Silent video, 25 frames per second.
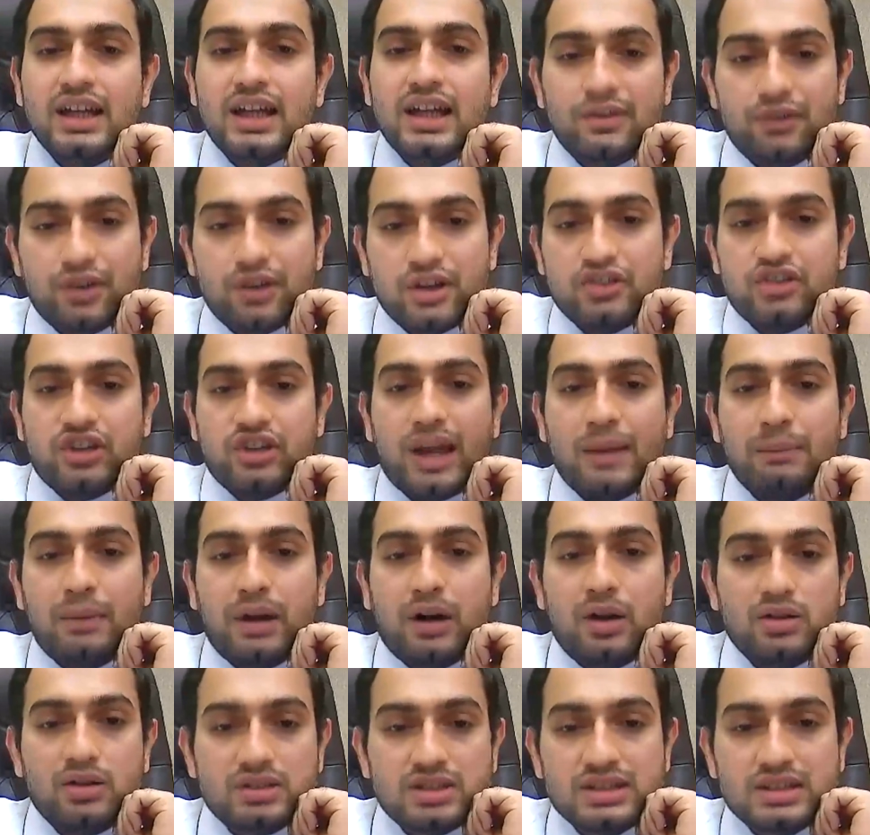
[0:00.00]
If your check
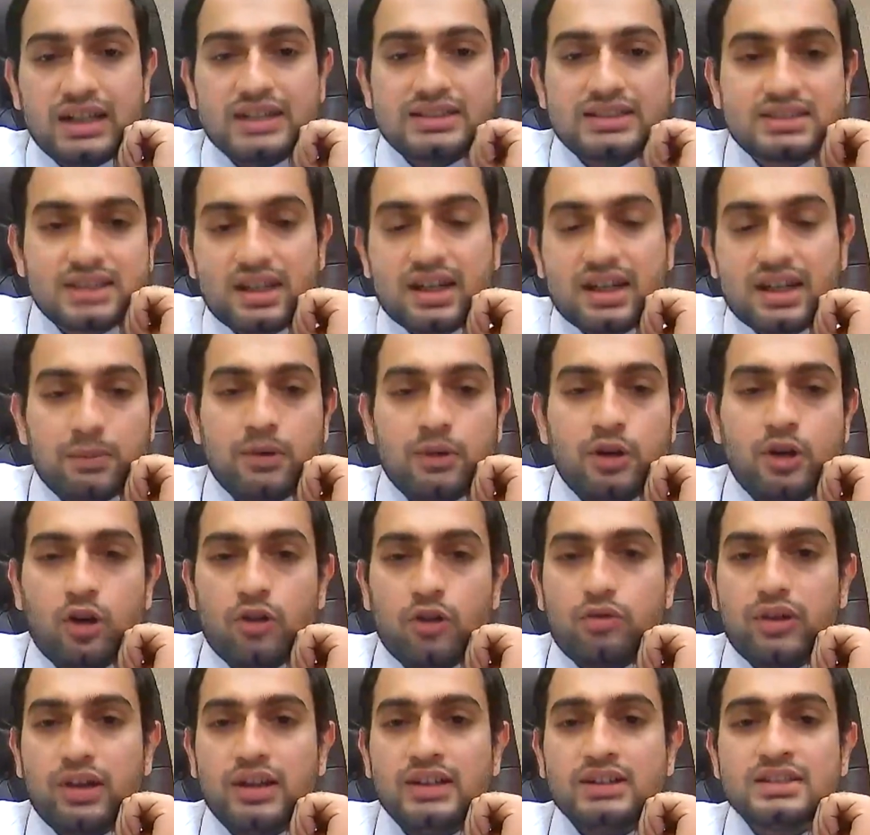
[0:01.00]
bounces, that's a criminal
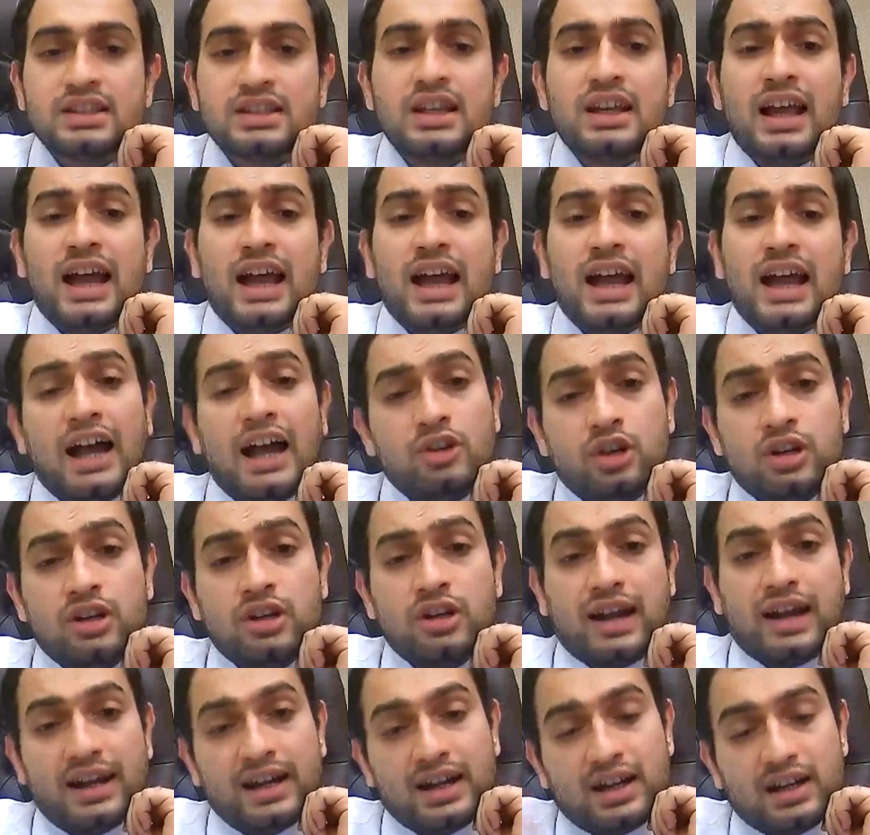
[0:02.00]
offense, and you're
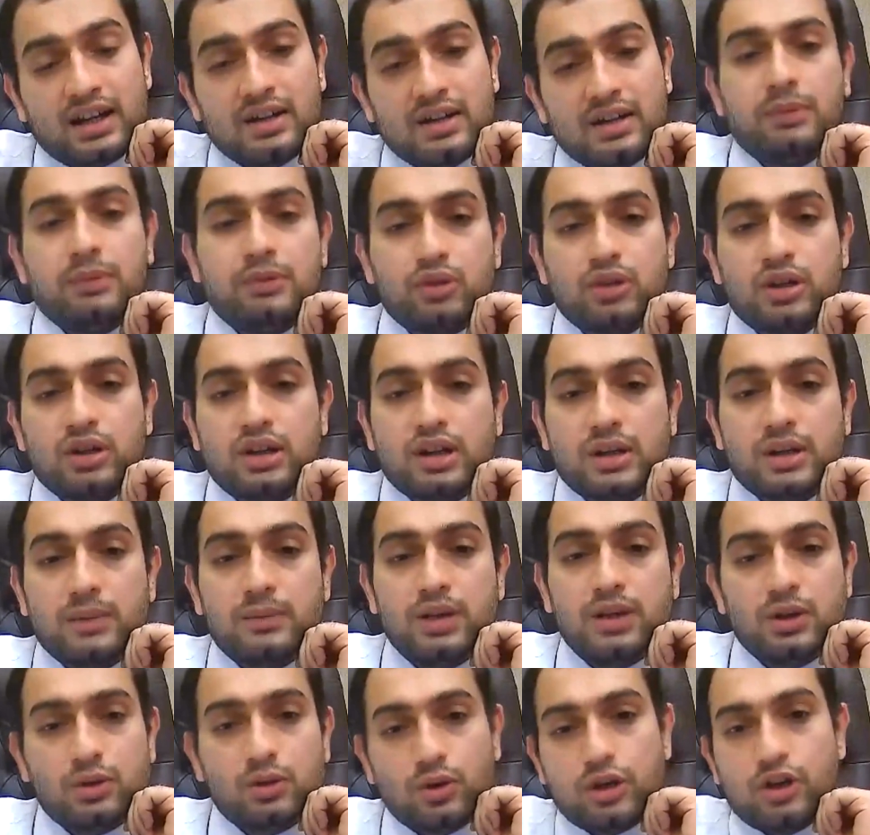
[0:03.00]
tried before the
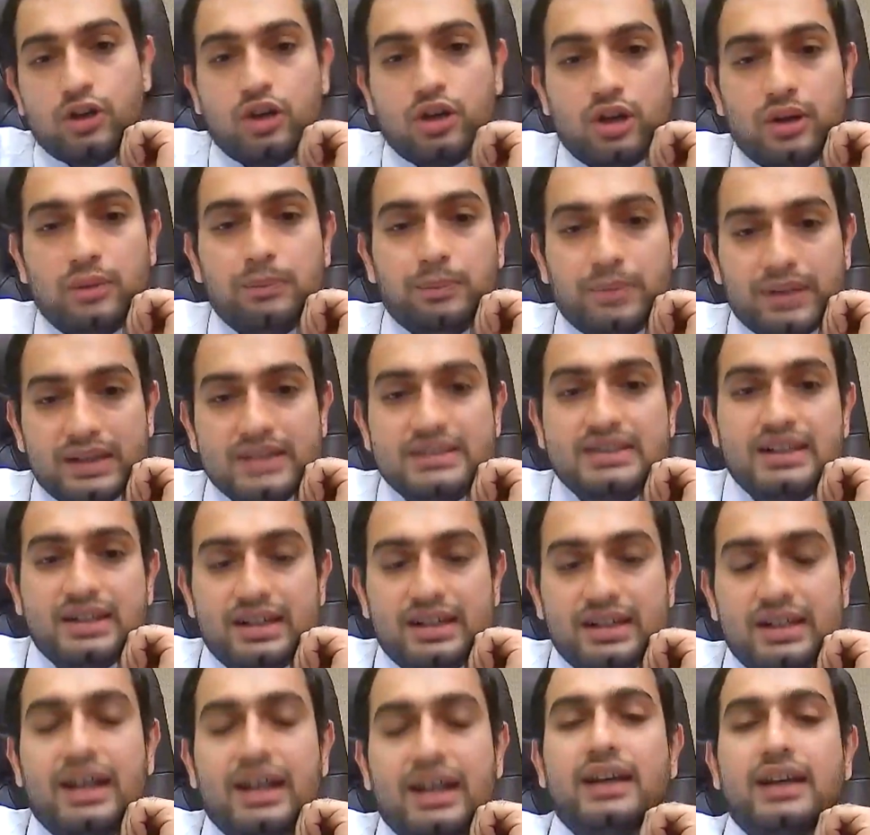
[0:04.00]
criminal court and you're
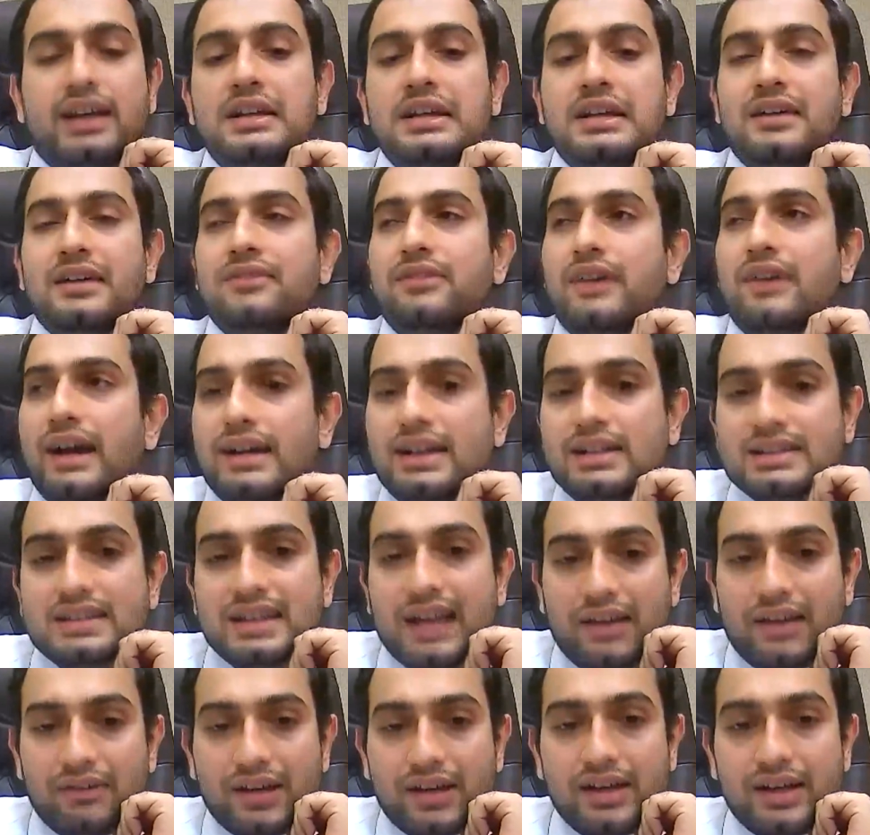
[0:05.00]
imprisoned and fine is
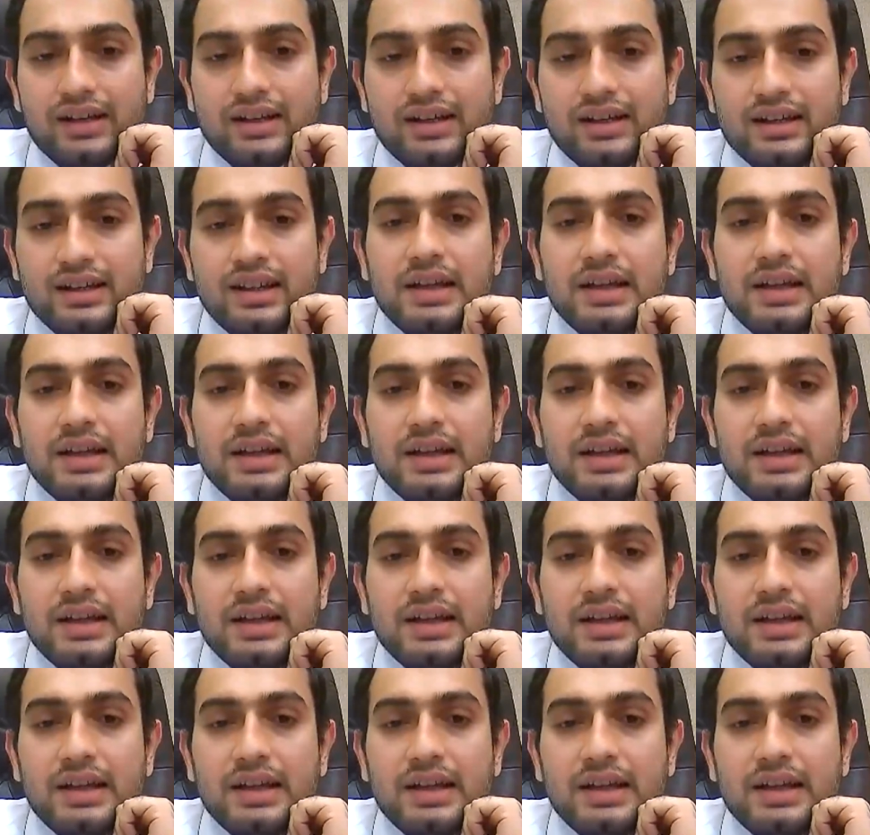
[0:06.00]
levied.